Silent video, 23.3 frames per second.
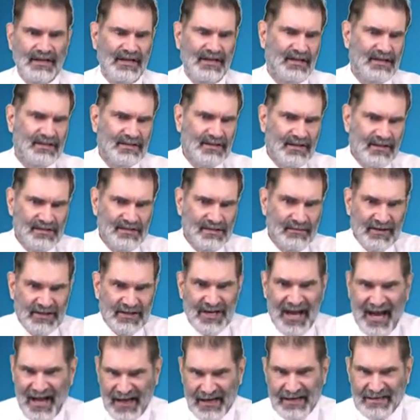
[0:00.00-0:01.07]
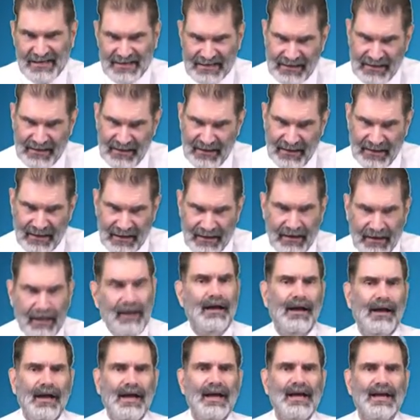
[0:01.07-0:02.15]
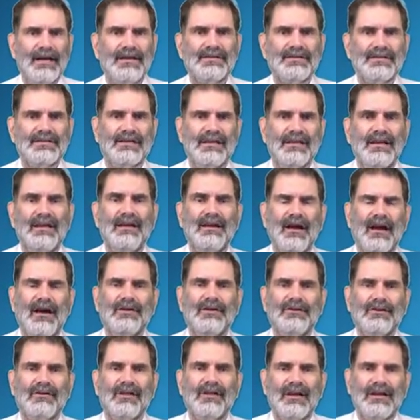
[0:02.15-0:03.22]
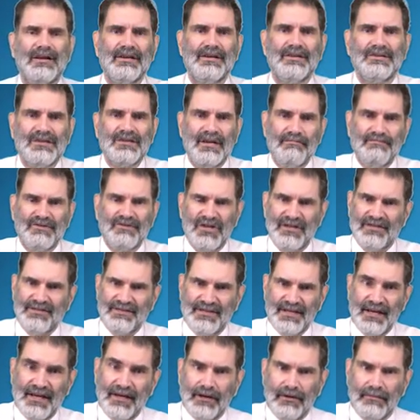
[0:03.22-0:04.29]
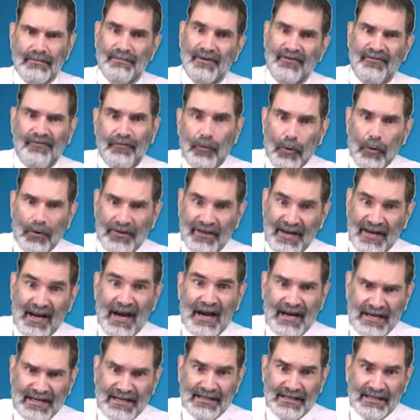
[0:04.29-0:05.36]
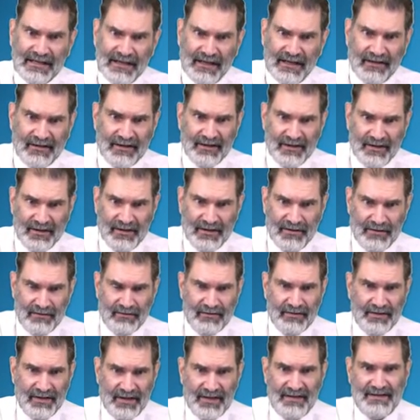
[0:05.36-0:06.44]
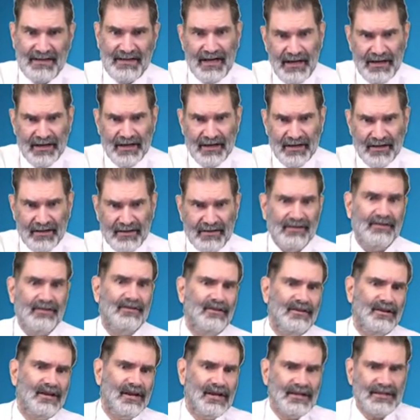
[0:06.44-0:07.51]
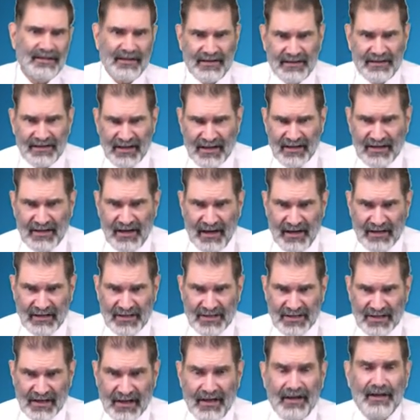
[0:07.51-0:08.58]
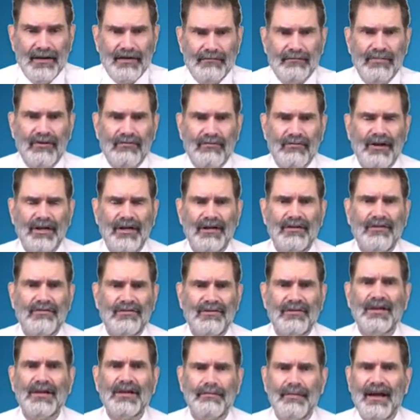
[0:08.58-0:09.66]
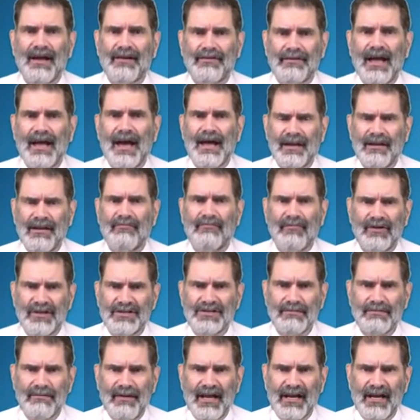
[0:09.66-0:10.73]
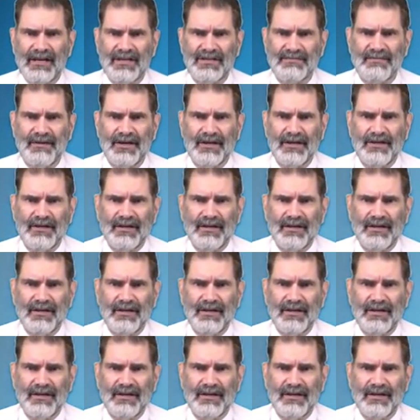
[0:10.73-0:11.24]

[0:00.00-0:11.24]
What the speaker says: It's not so much IT as the underlying assumptions that go before the IT, or the data, not the technology. But we're going to think about that in risk management.